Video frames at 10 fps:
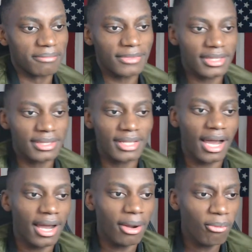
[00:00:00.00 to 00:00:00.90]

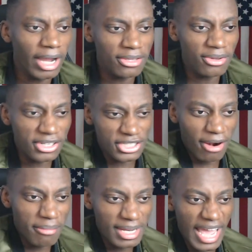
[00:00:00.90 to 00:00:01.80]
Nah. Wait, you're
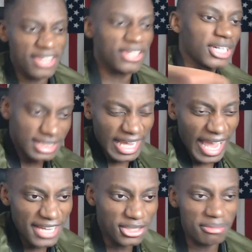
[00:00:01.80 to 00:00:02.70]
German and you're saying
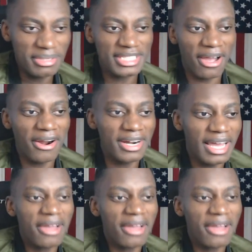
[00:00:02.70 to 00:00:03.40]
German's hard?